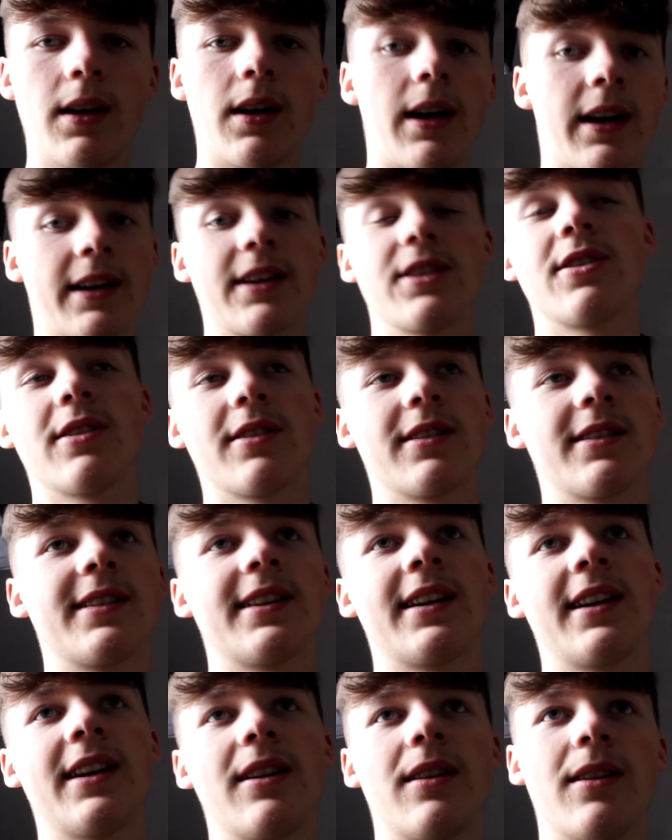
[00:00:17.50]
I guess you could
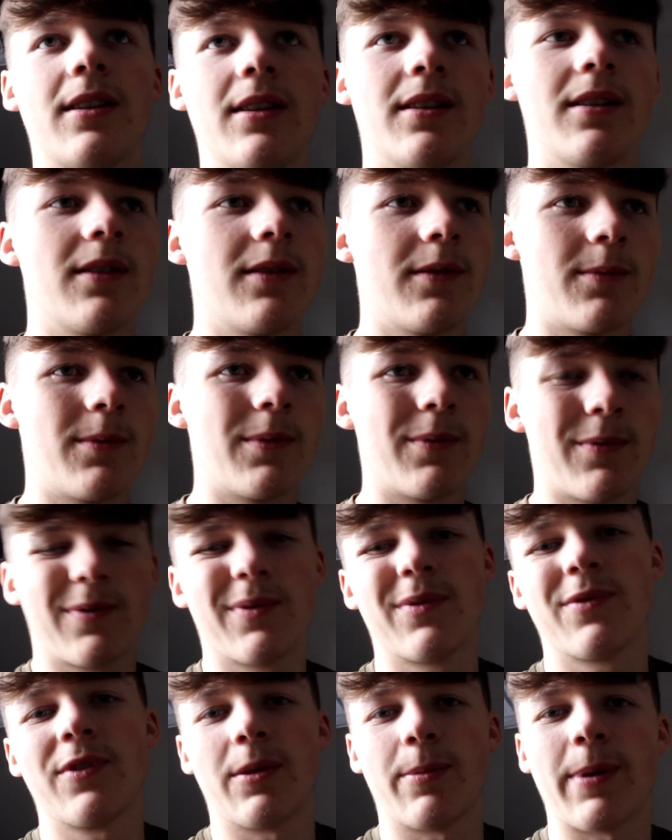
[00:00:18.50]
say
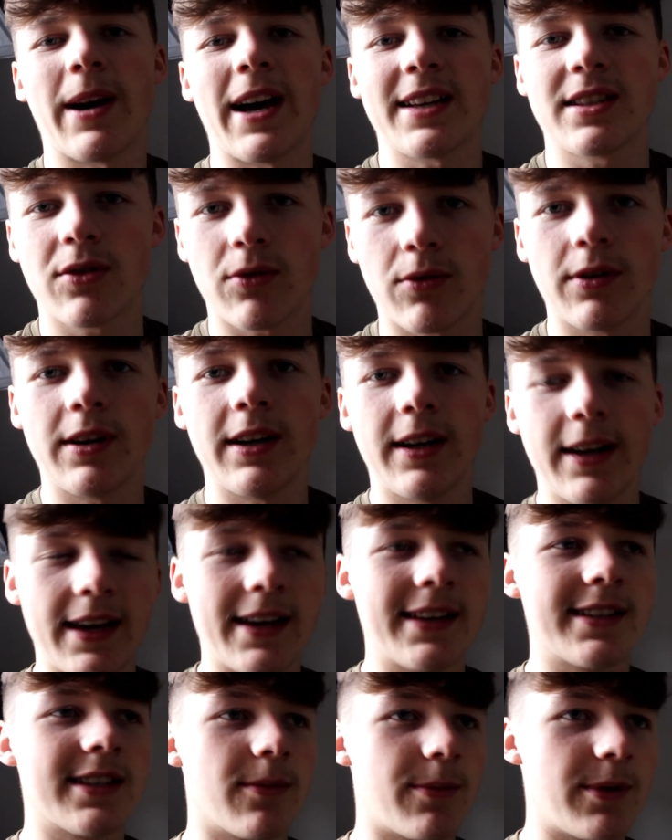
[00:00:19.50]
for the past 3
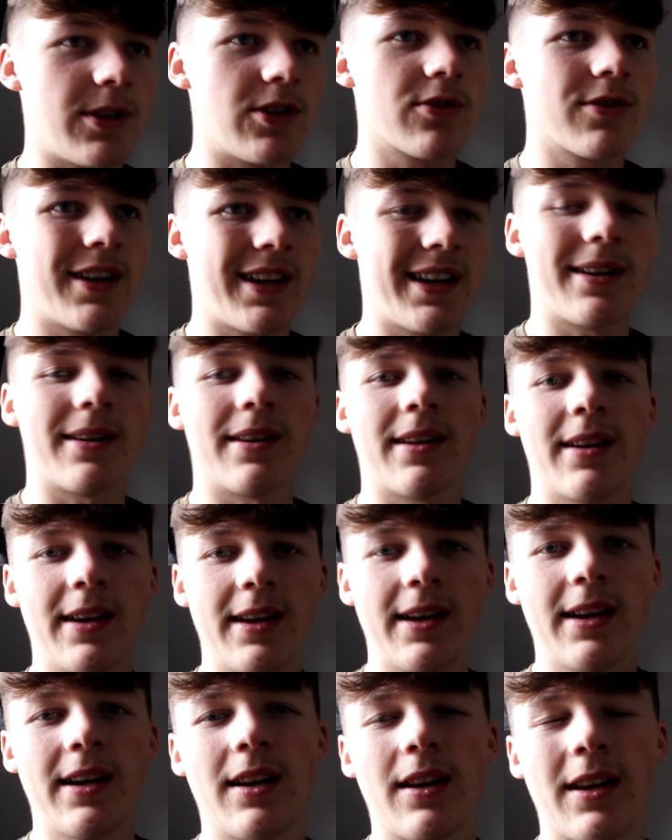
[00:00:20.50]
days I've been trading.
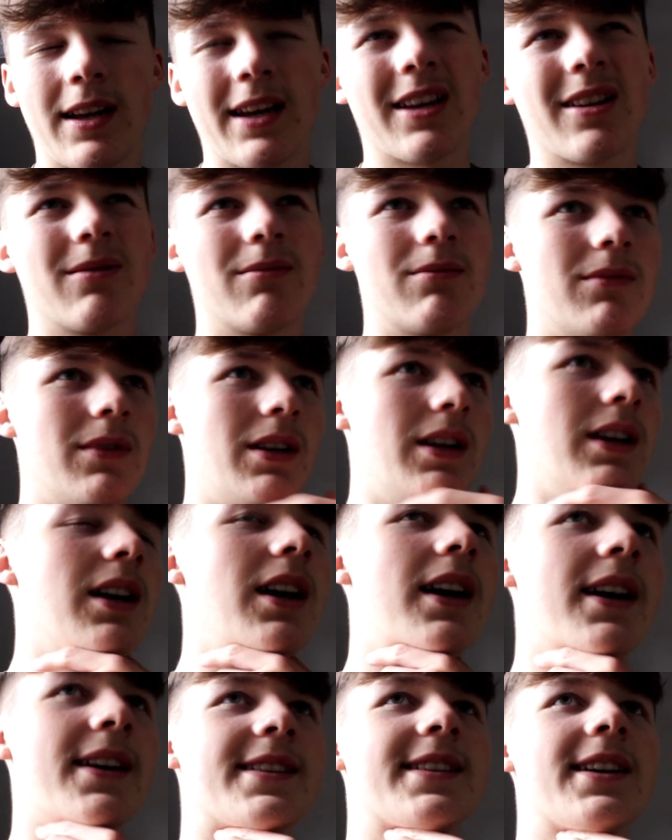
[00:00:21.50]
Like,
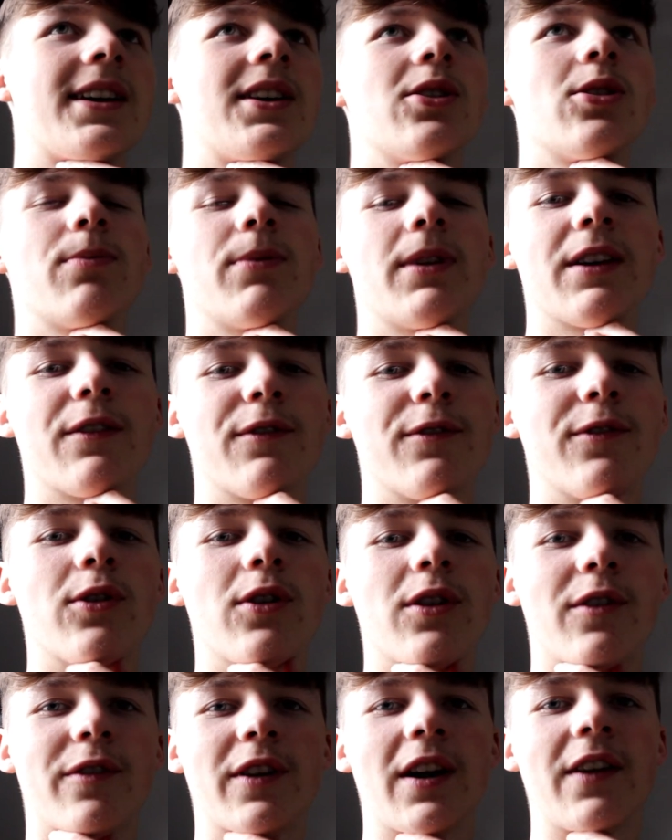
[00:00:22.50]
I signed up like
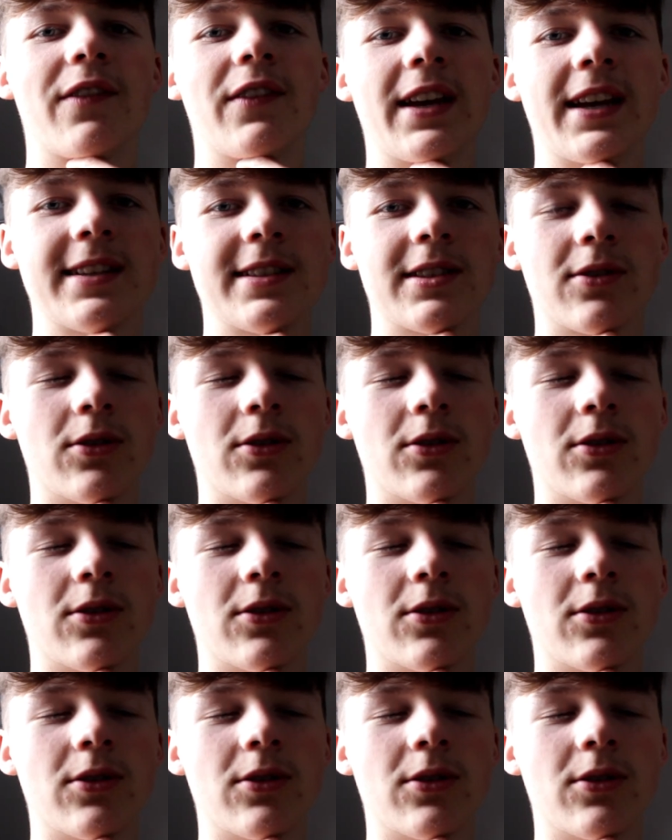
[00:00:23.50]
4 or 5 days